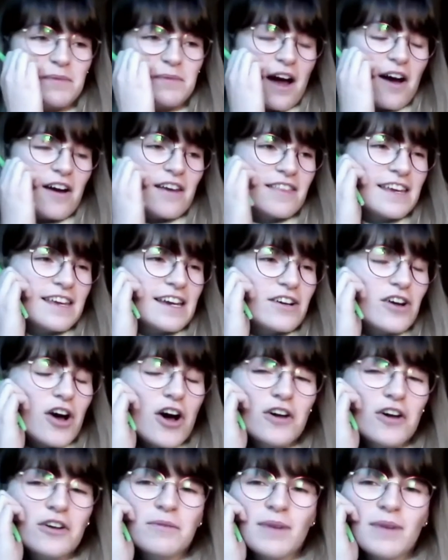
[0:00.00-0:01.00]
about the
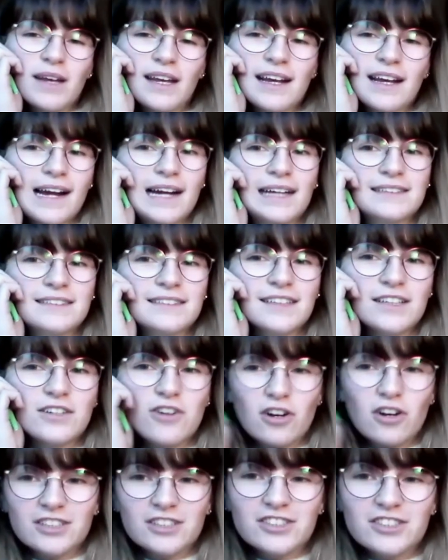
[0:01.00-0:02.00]
economy and
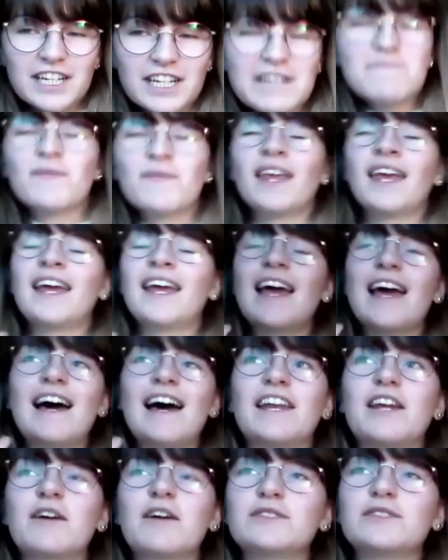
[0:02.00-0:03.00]
ecology,
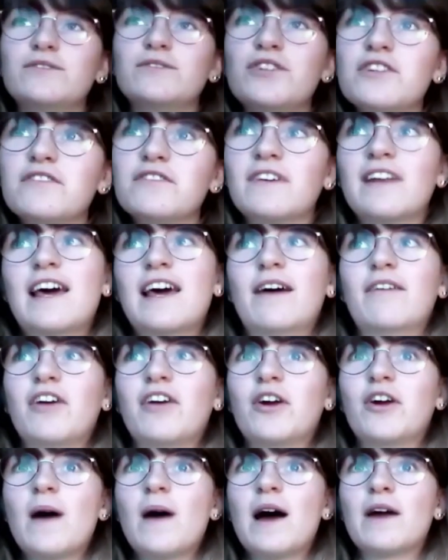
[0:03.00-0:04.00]
and it was Ruth
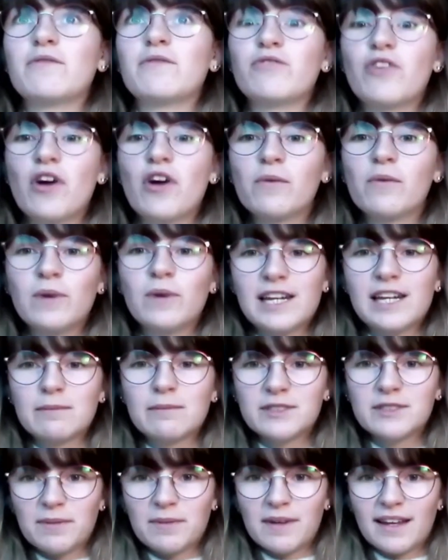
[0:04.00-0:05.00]
Valerio and Rowan
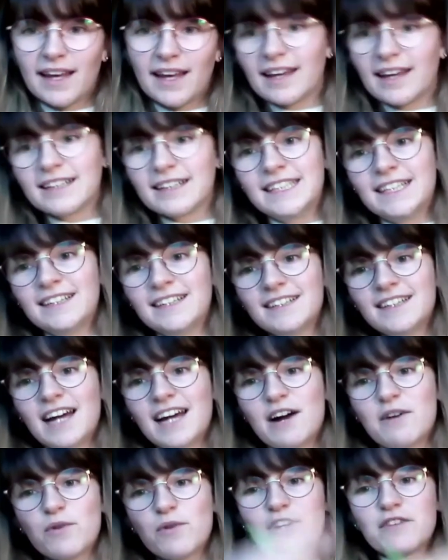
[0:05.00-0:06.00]
Williams speaking.
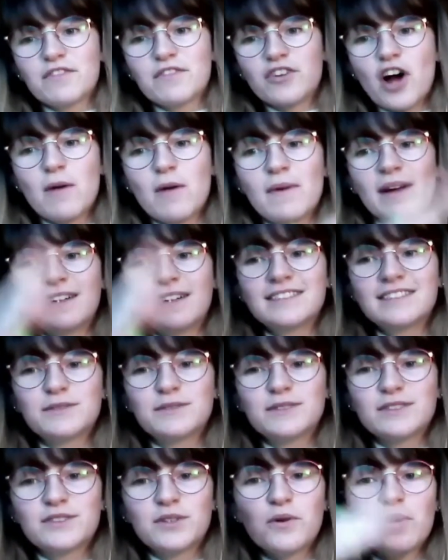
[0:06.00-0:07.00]
And one of the comments
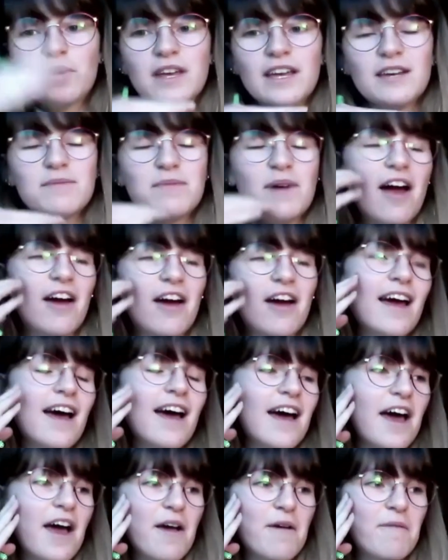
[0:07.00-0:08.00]
was talking about
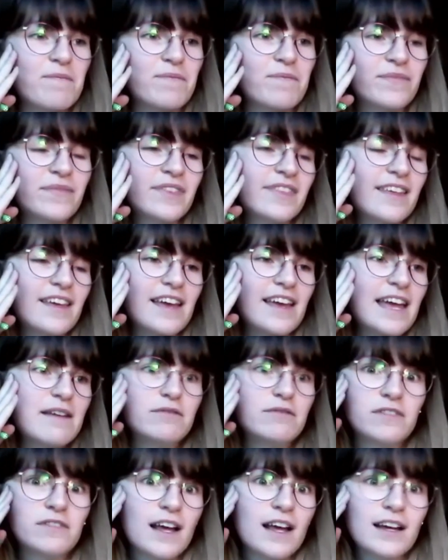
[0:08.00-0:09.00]
um, the
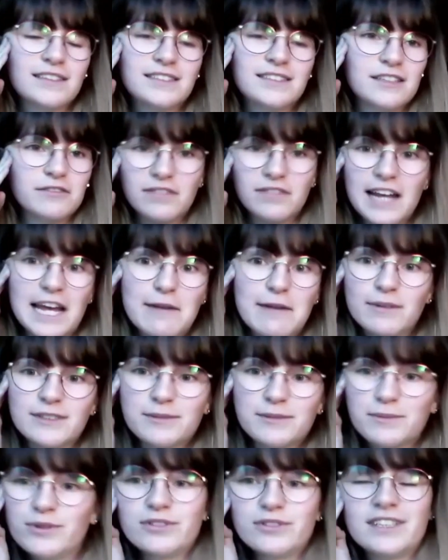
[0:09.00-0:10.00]
influx of Labour
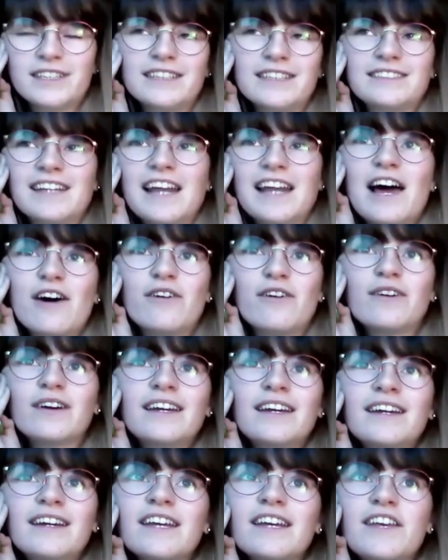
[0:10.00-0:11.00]
supporters and how
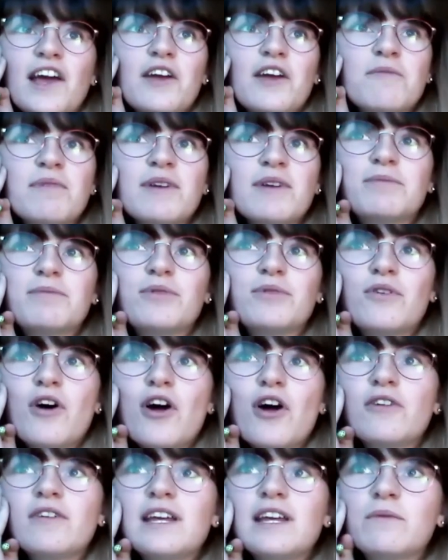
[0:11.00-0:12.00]
young people
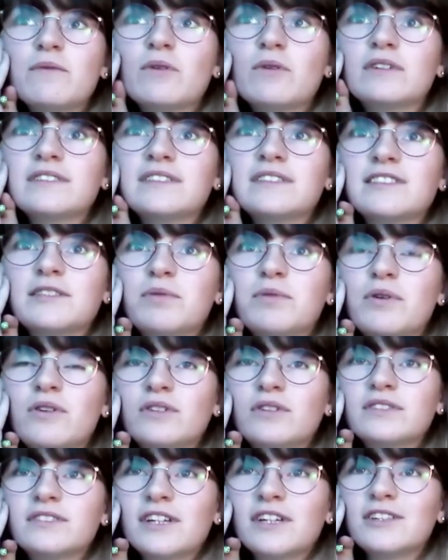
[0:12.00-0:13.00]
only want to
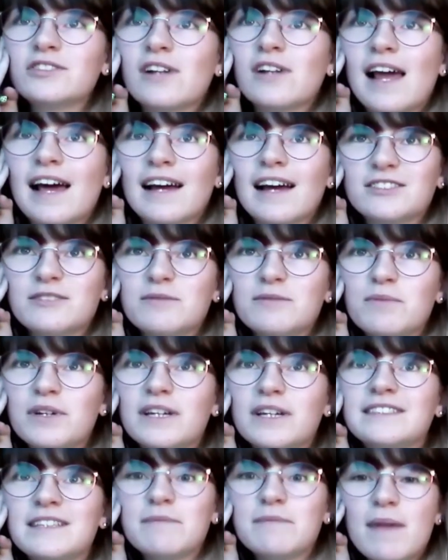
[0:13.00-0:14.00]
support social action
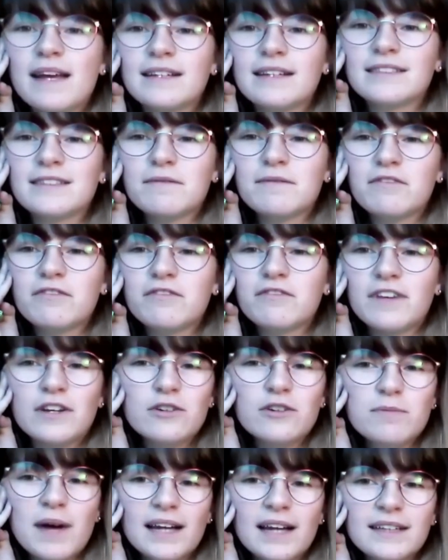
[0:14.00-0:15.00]
because it makes them
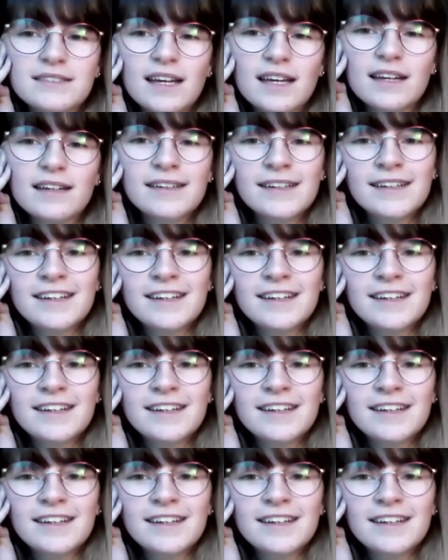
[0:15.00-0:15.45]
feel better.